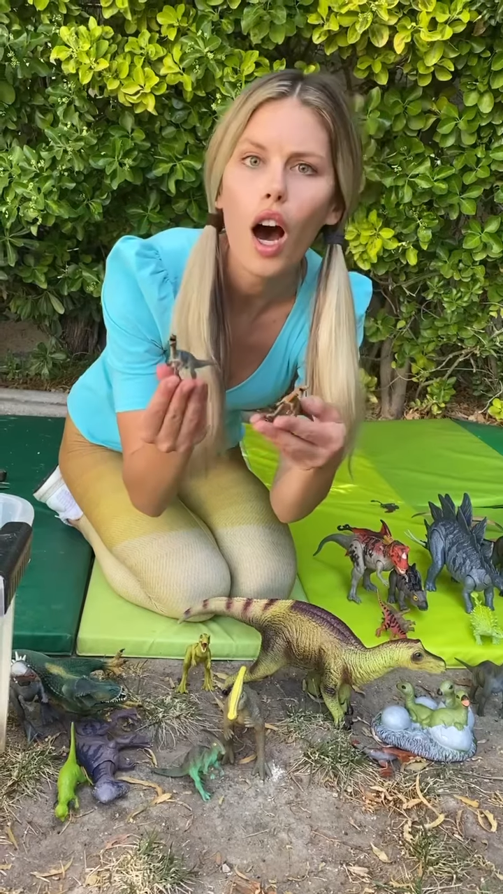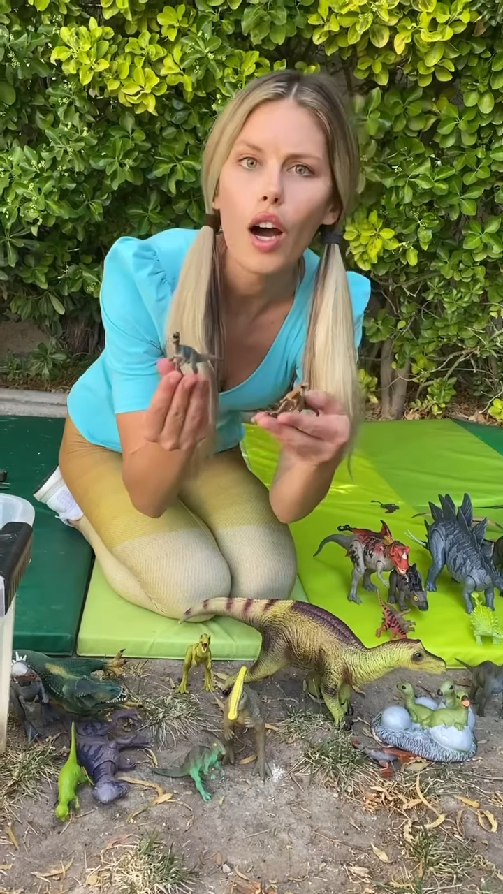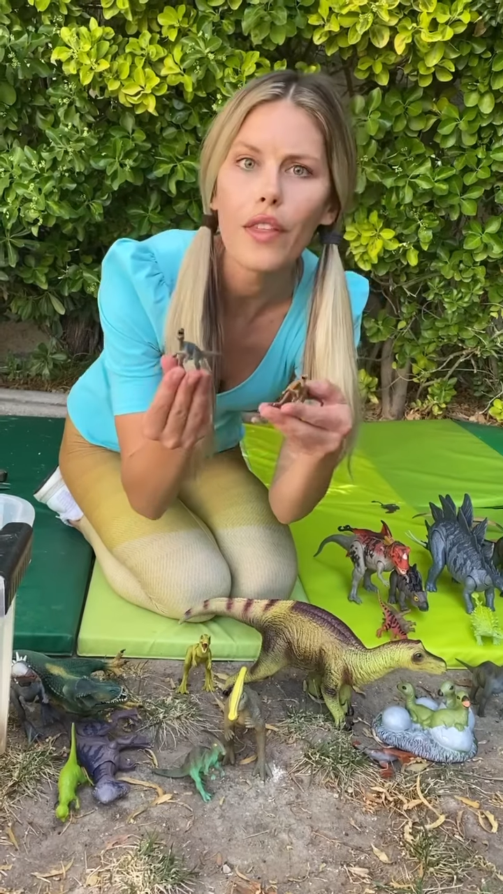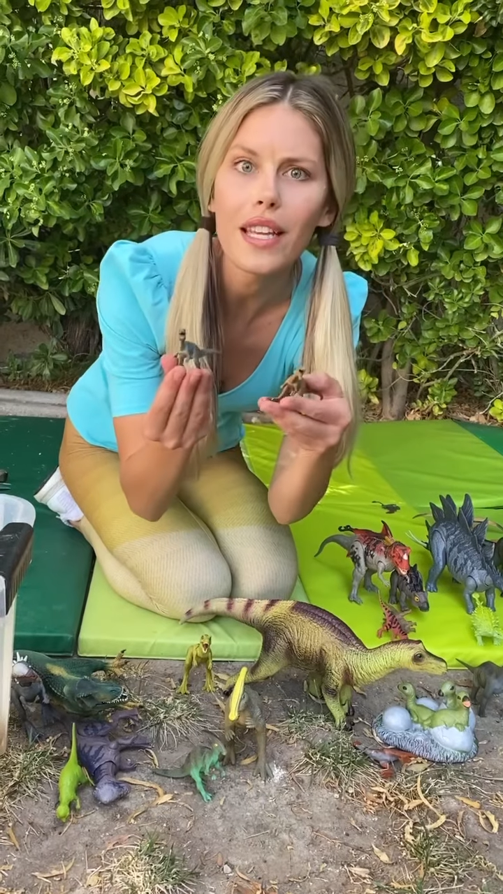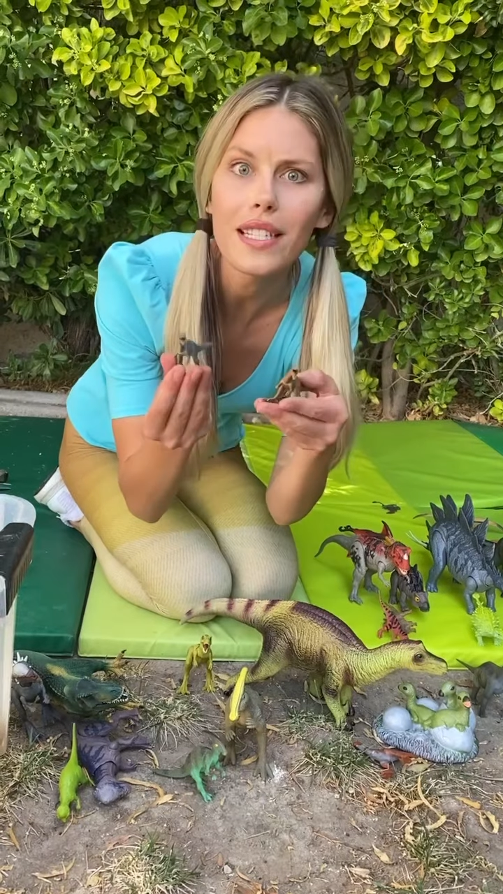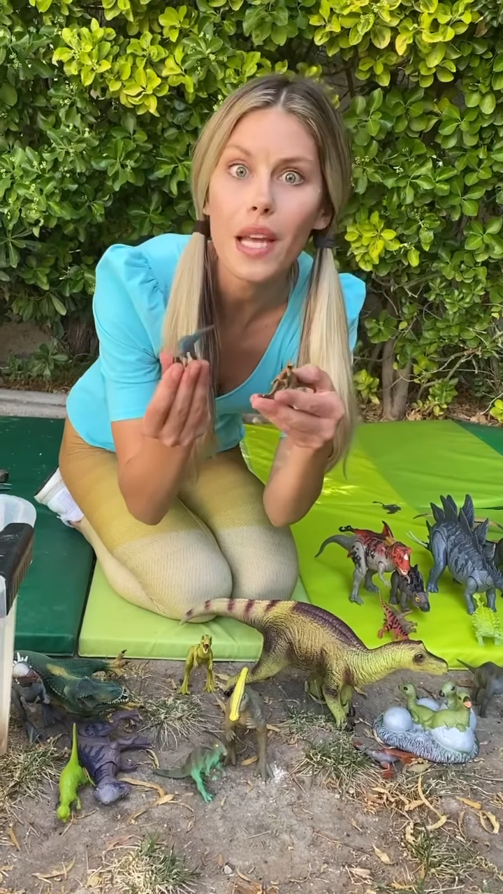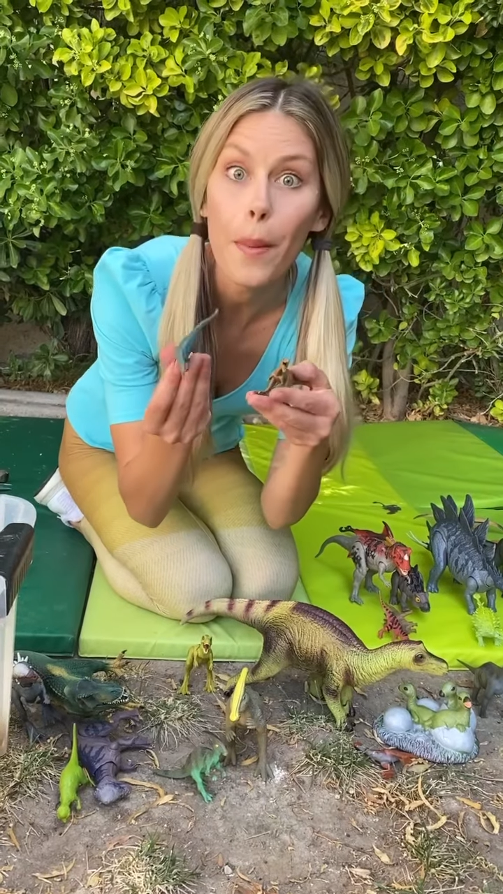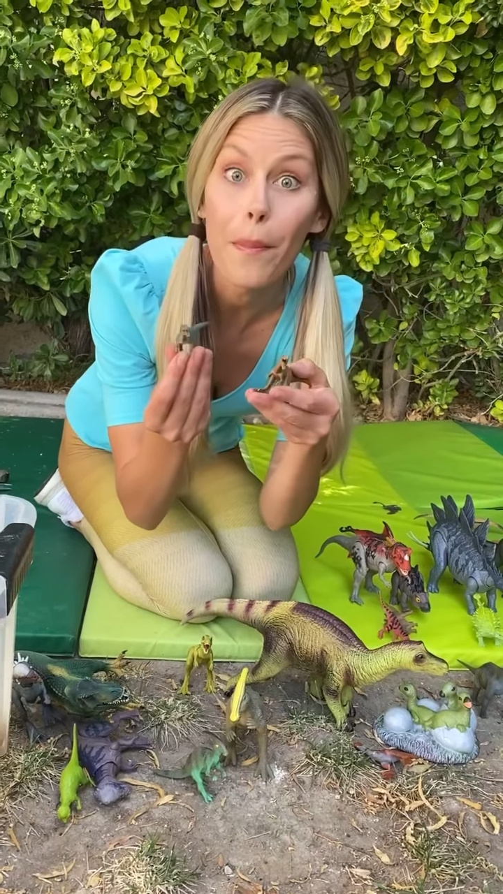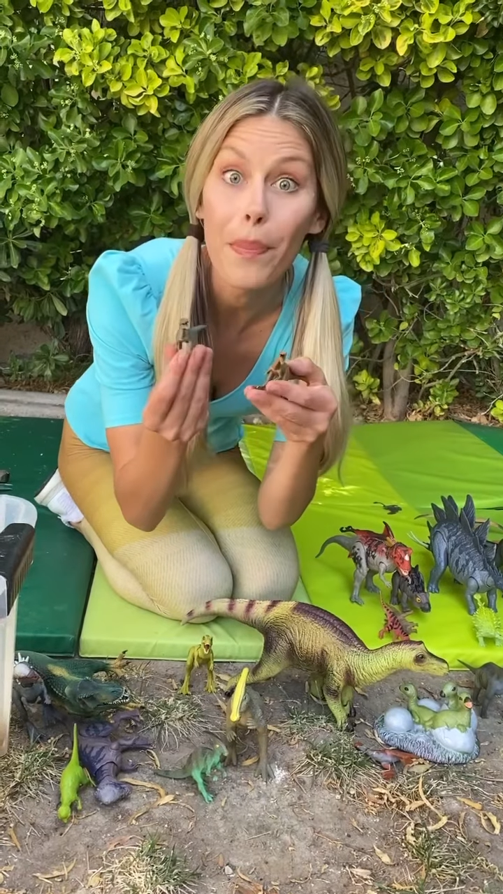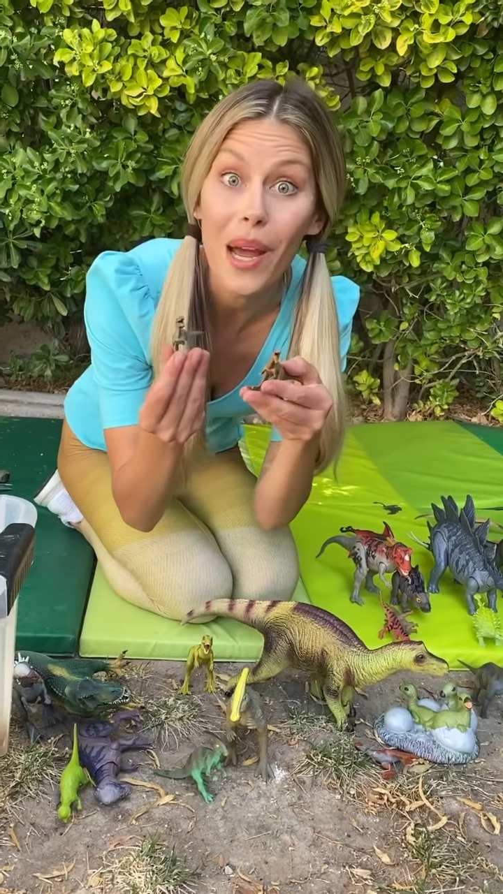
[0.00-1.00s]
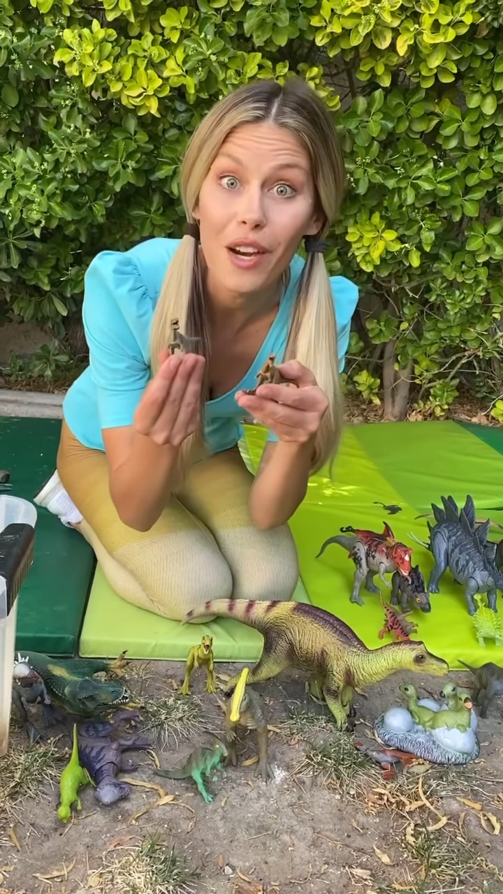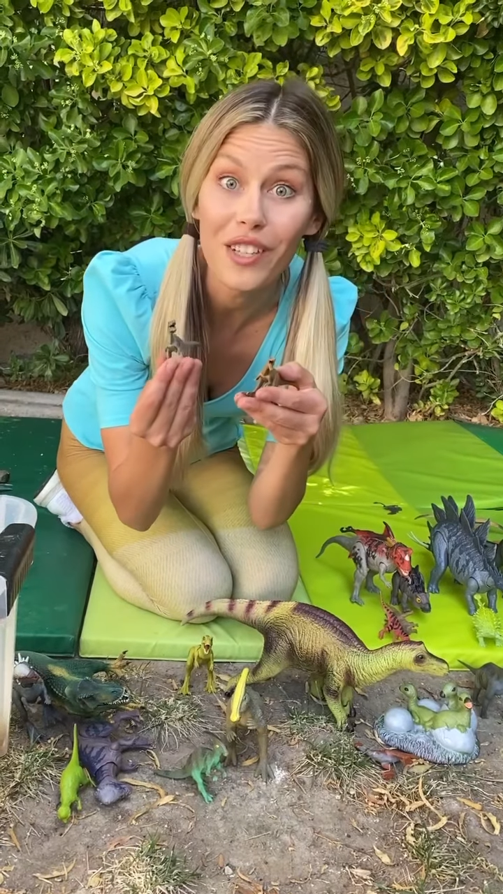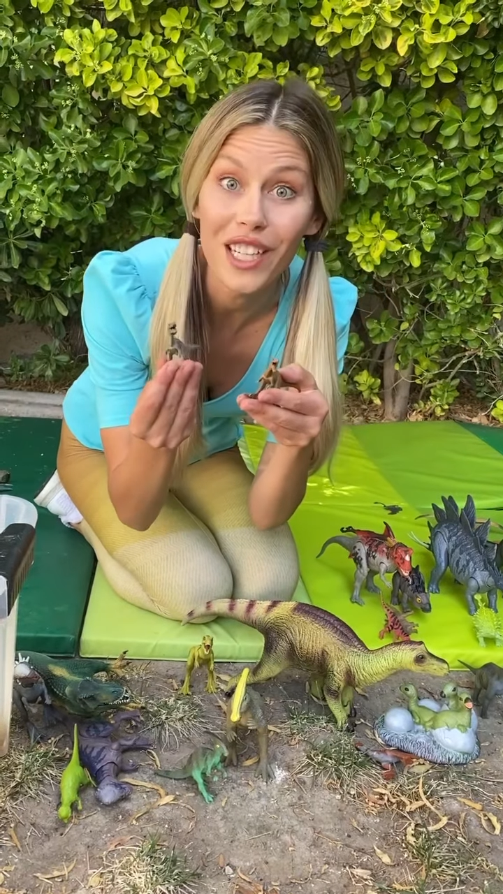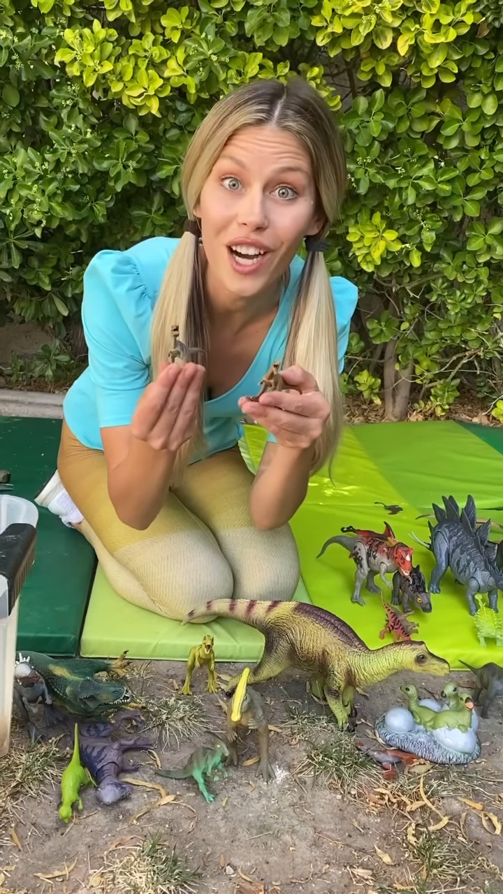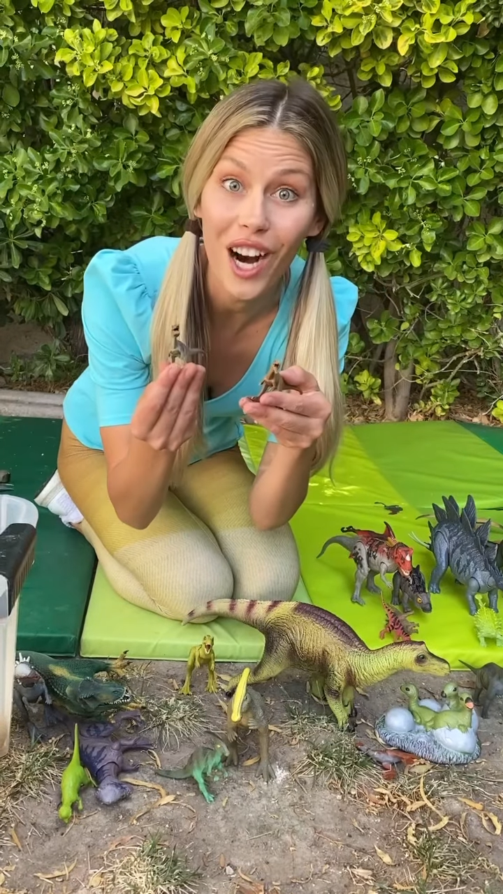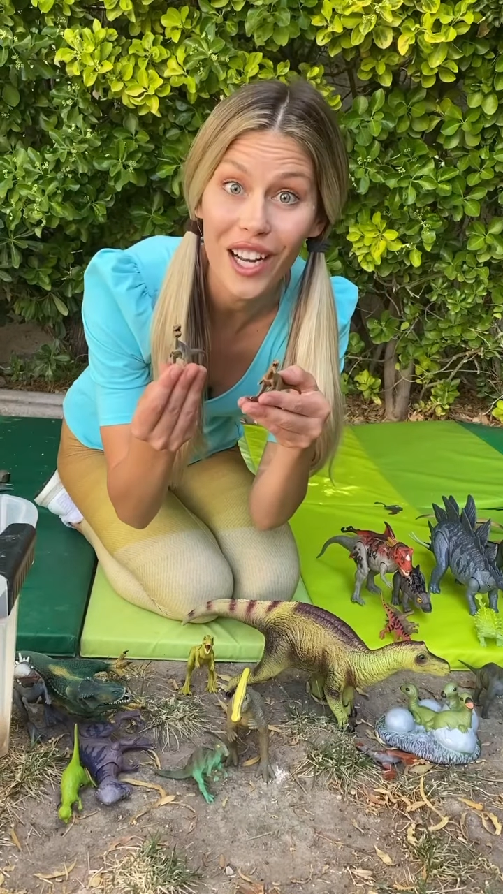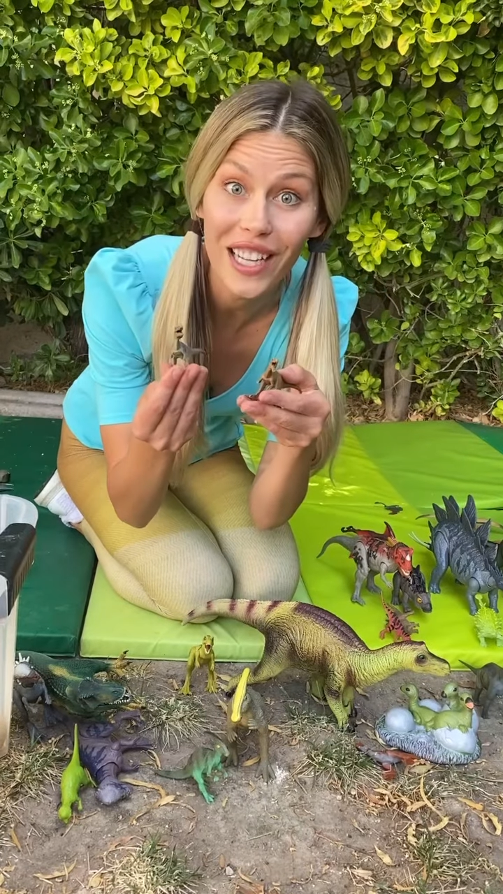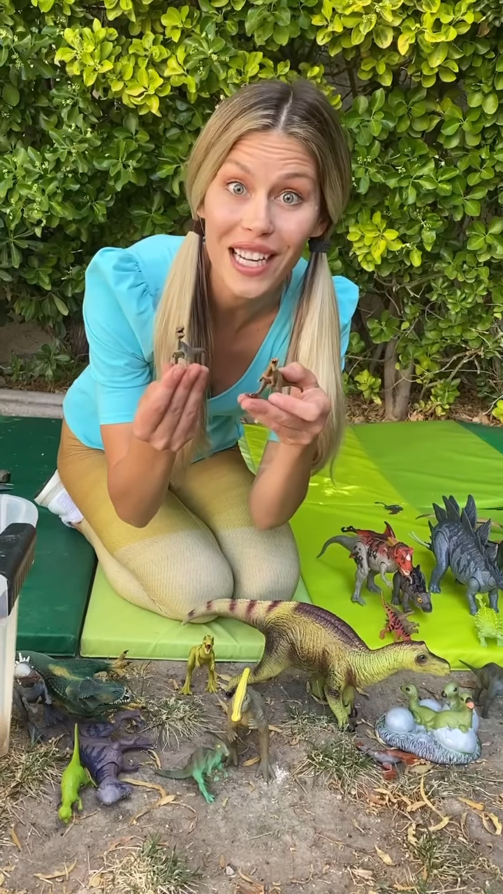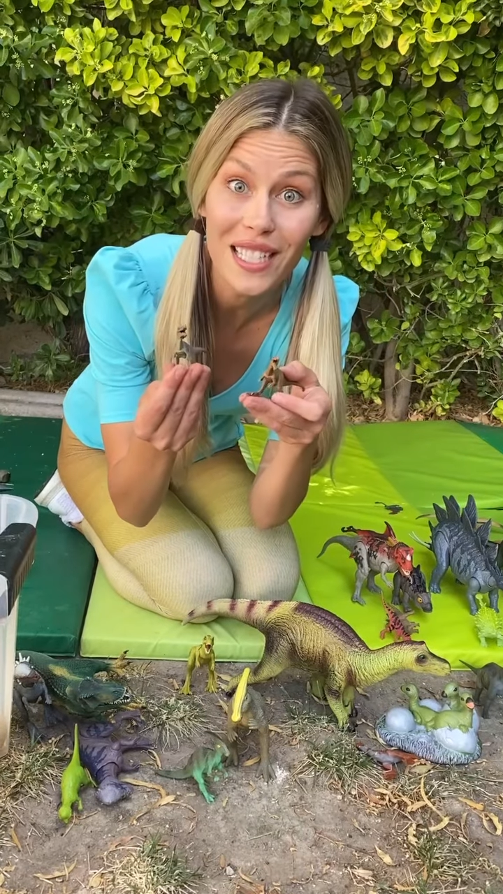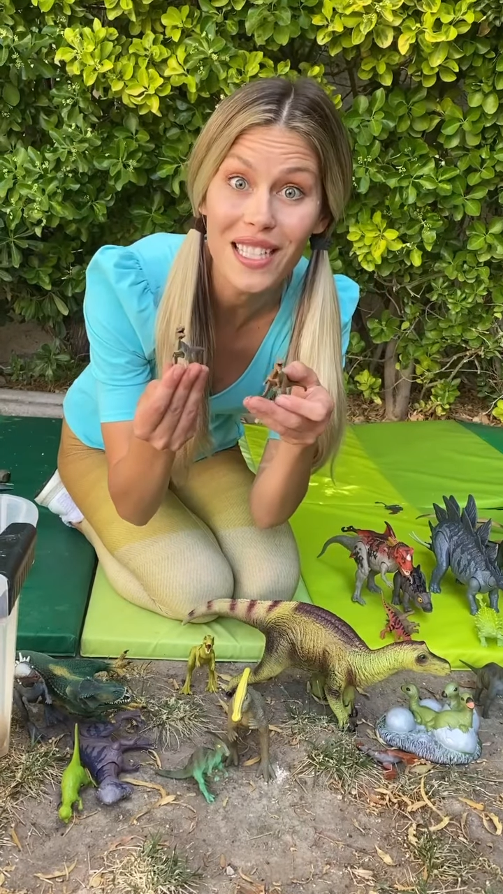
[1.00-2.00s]
Are these
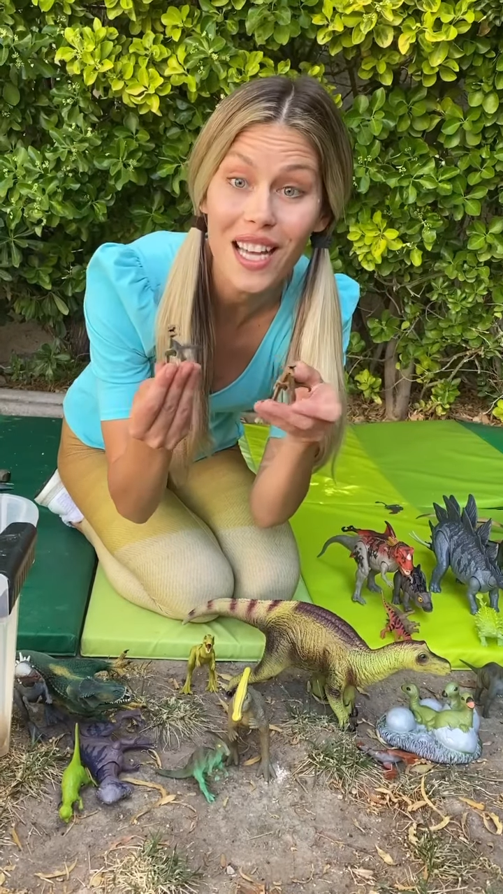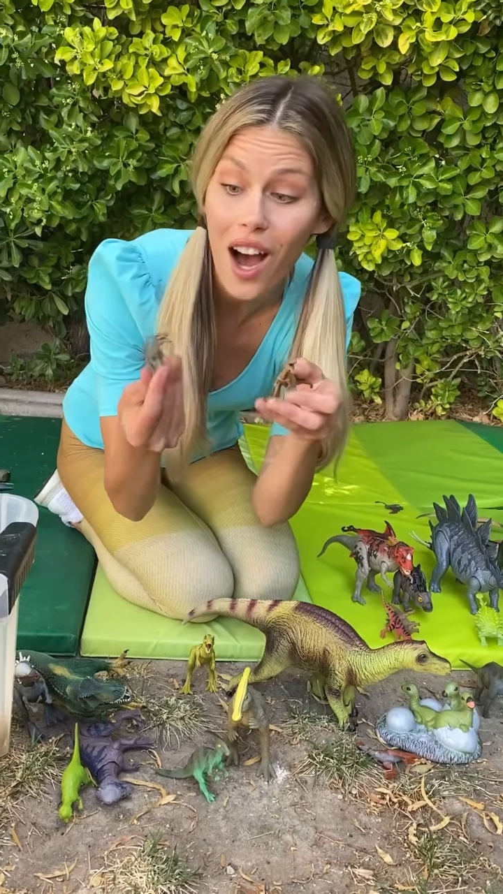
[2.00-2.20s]
baryonyx?